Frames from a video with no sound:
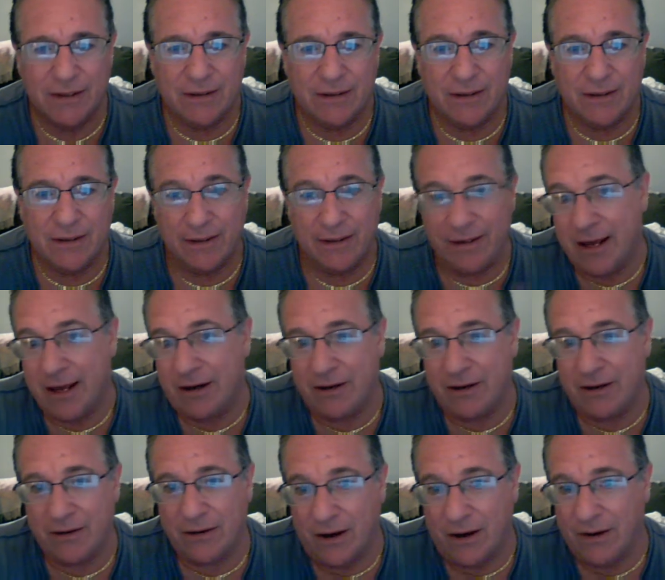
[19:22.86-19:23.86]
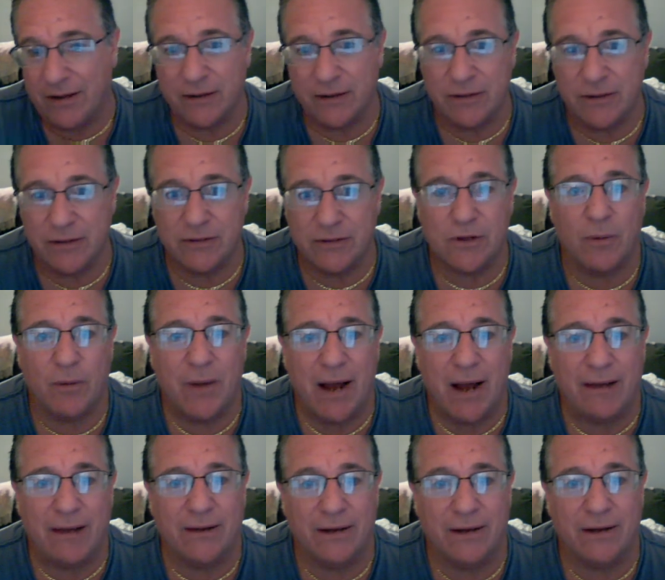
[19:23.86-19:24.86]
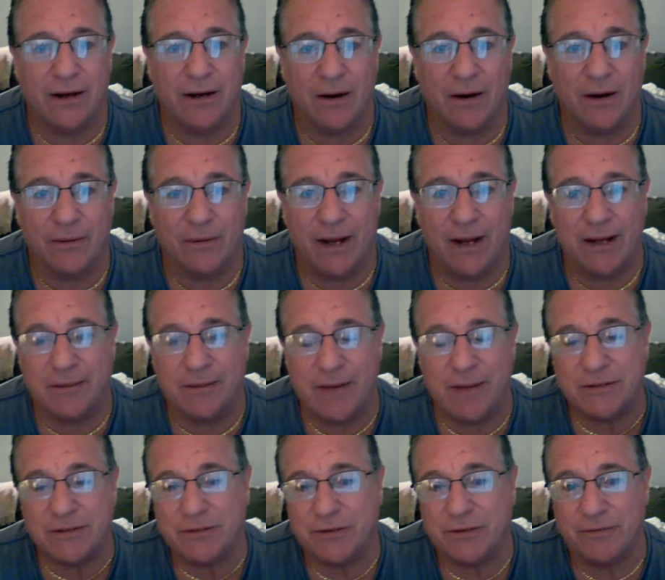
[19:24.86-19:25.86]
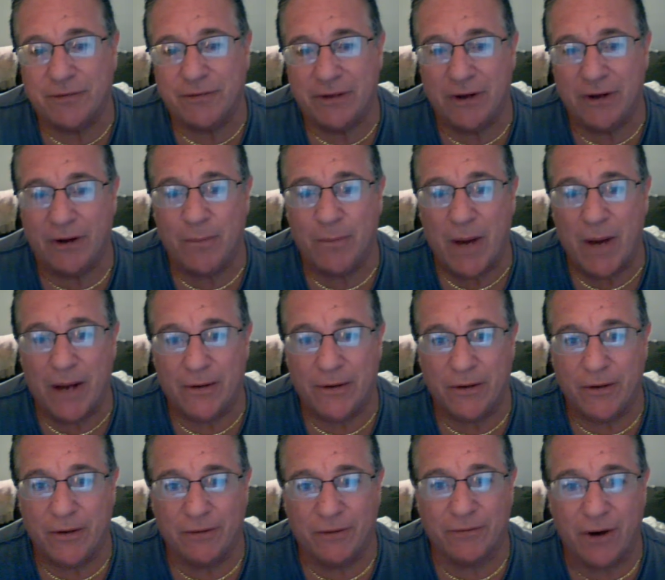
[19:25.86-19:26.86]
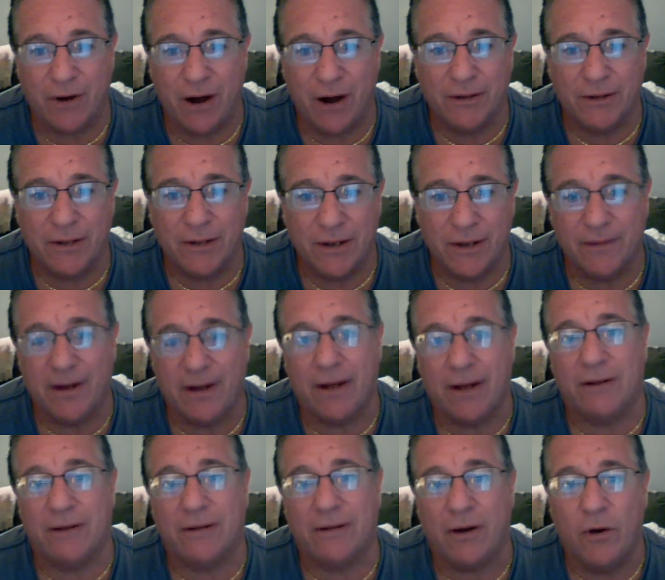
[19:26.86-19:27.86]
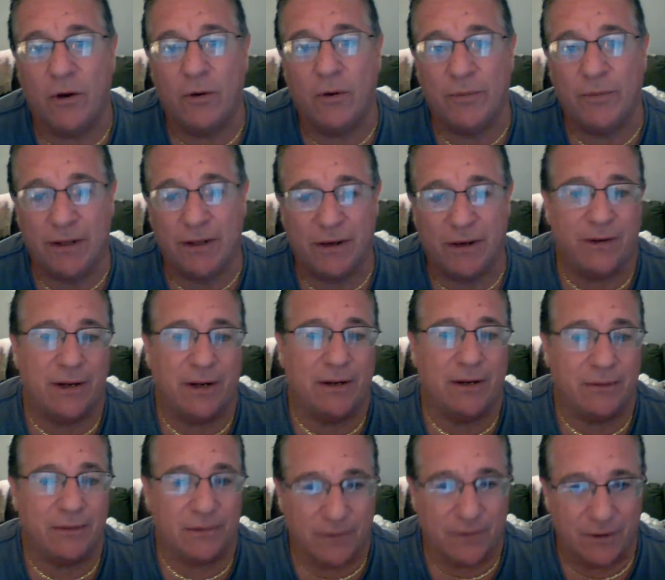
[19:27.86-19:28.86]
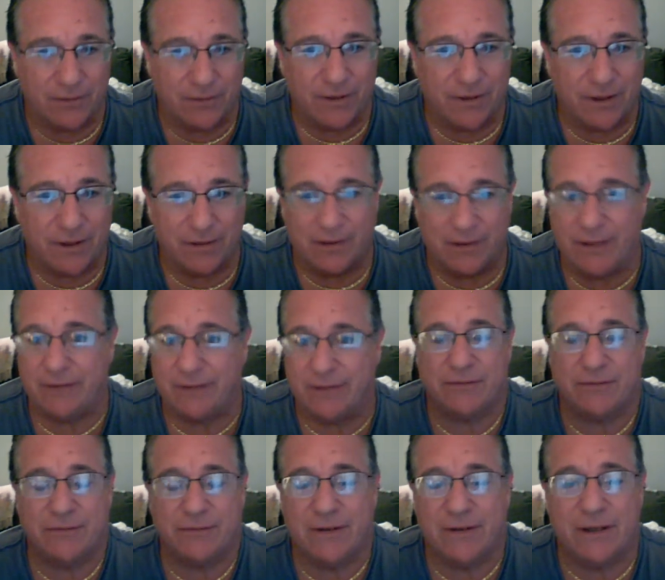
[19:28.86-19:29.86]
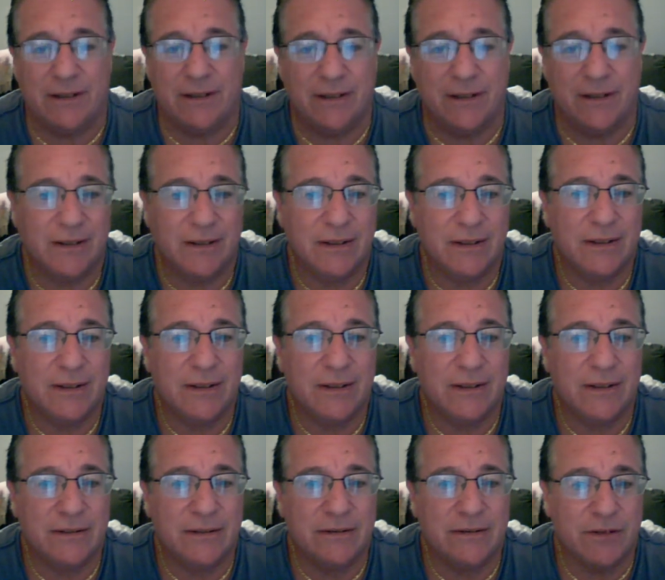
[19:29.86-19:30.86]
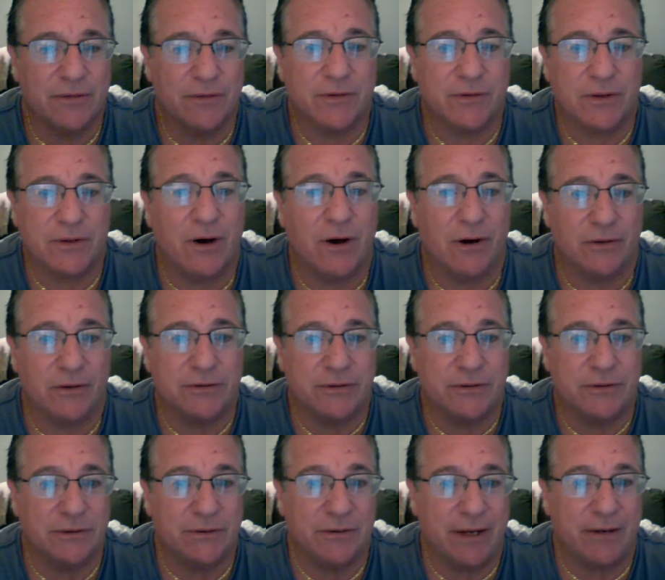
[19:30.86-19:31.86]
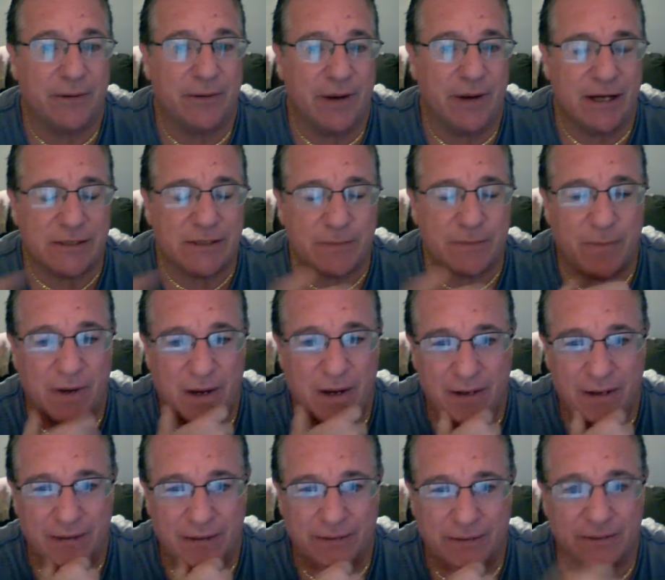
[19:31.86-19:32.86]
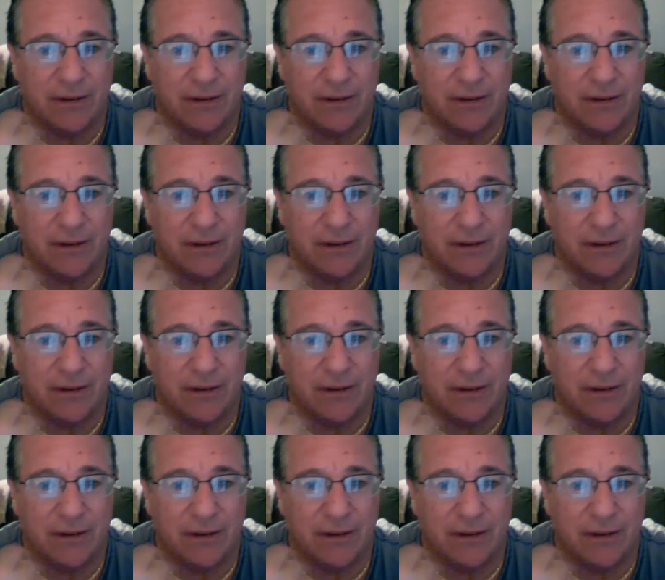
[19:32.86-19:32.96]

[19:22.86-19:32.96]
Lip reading: And again, all you can do is go by the ERA, and I'm not sure if you go by the overall ERA, the home ERA, or the road ERA. It's very difficult to get a grasp on